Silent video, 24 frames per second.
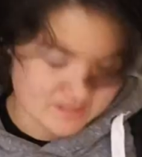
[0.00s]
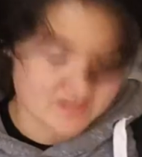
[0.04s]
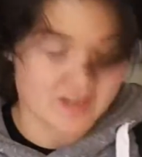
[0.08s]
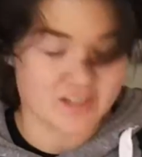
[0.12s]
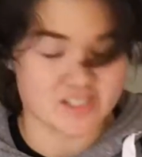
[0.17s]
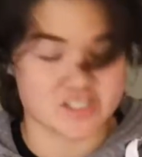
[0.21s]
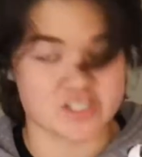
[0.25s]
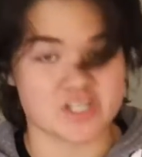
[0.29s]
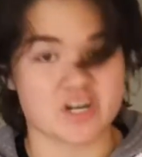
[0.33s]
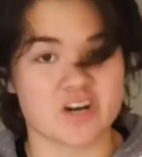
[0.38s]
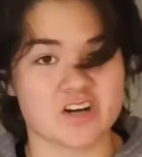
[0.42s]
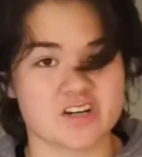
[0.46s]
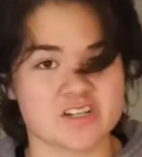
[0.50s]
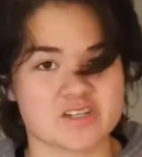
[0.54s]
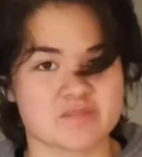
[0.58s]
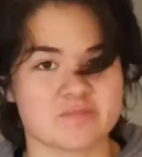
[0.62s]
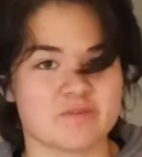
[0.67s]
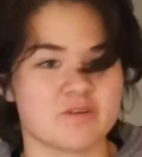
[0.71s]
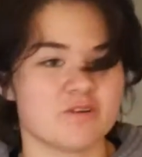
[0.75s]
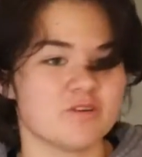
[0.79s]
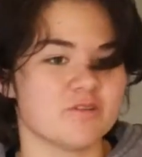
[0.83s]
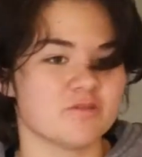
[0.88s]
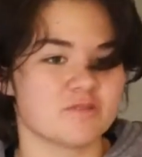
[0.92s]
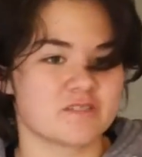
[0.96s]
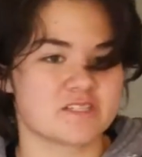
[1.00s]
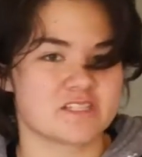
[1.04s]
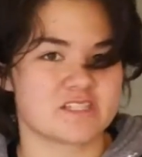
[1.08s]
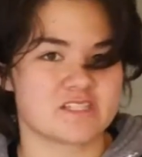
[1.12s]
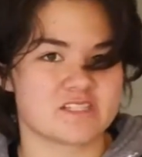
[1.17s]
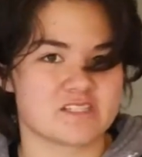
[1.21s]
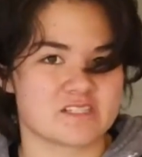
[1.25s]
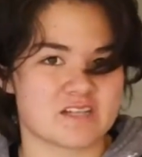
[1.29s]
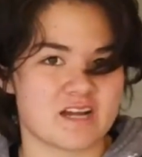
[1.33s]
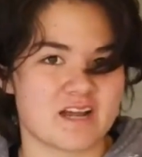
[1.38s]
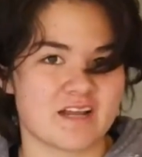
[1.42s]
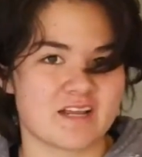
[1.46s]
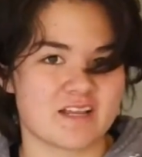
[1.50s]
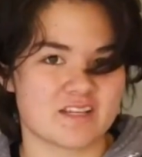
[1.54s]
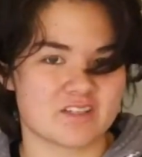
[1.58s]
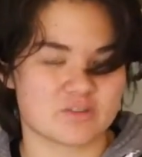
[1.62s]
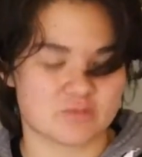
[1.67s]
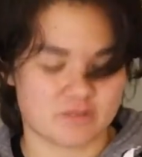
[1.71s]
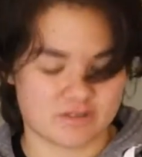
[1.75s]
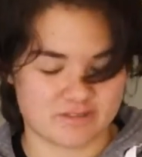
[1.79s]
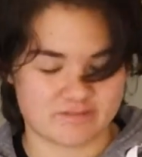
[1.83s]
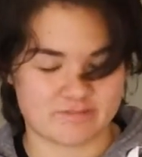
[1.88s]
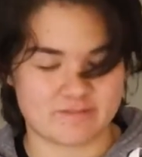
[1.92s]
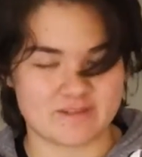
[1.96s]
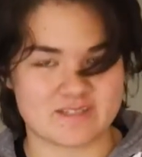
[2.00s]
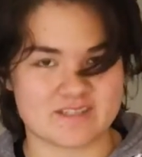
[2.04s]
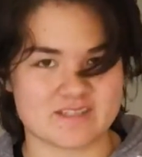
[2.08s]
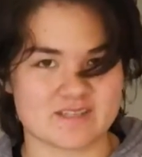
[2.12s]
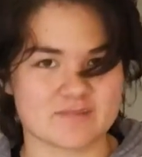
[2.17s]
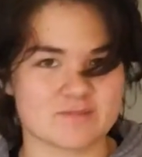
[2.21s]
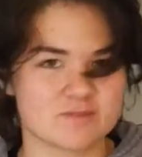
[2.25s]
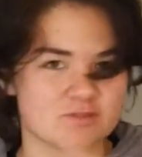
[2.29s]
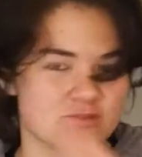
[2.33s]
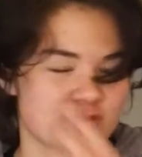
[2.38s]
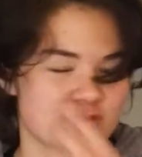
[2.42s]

It's not chargeable, which I guess would have been some